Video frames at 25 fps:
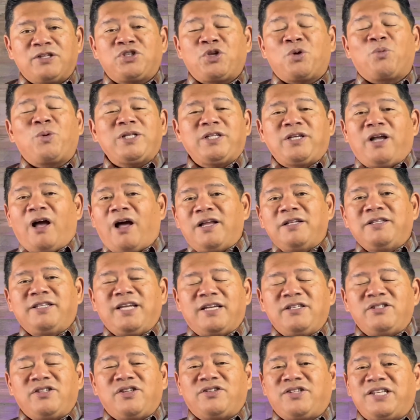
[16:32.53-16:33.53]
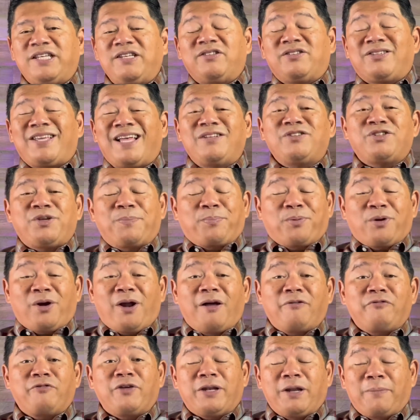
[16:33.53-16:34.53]
So what God does is he sends a
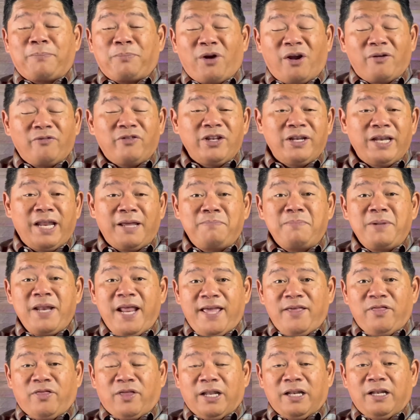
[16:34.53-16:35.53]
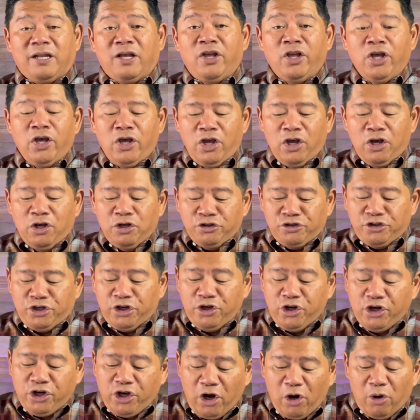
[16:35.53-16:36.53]
prophet named Nathan, to
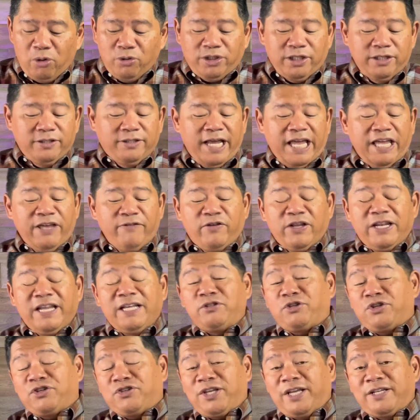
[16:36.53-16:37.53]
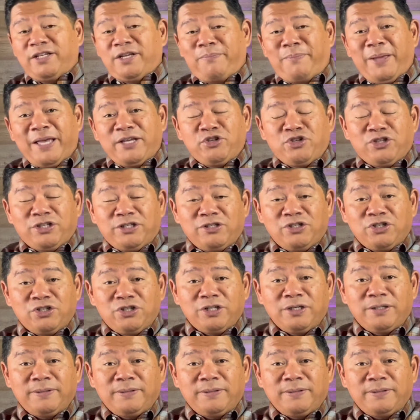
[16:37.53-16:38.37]
go to David and to send a message.